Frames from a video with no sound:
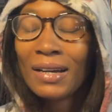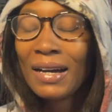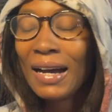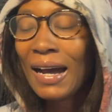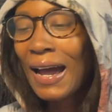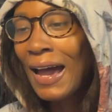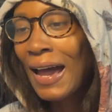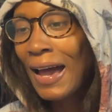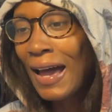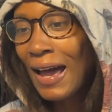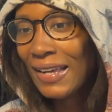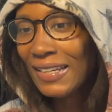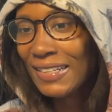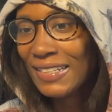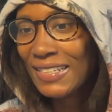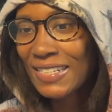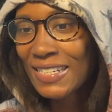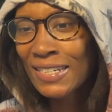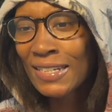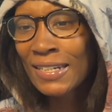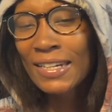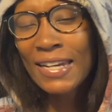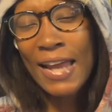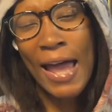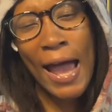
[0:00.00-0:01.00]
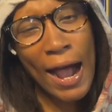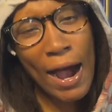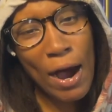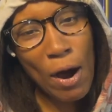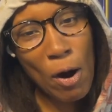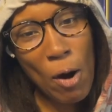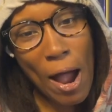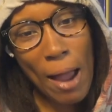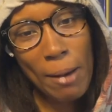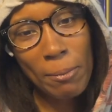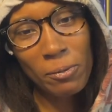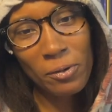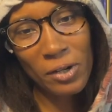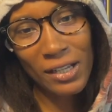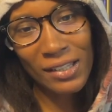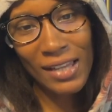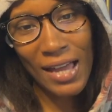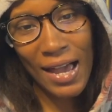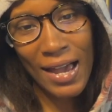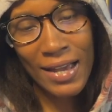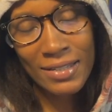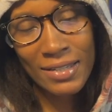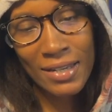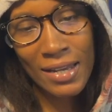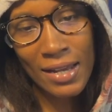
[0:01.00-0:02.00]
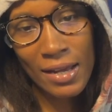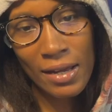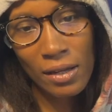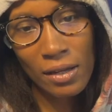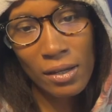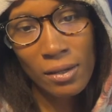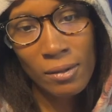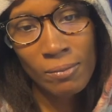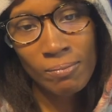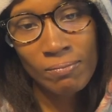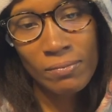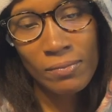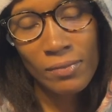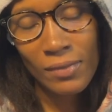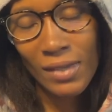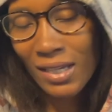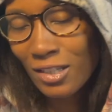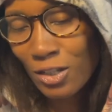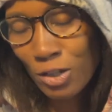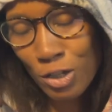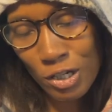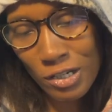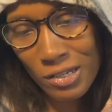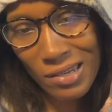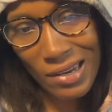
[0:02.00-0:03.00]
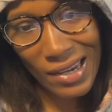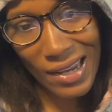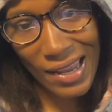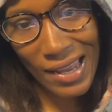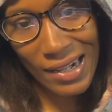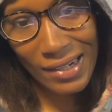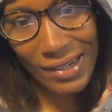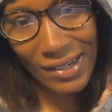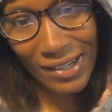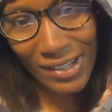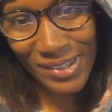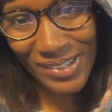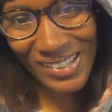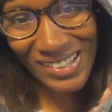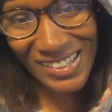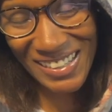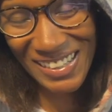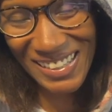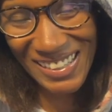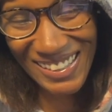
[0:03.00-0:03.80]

And now I'm realizing it's just like any other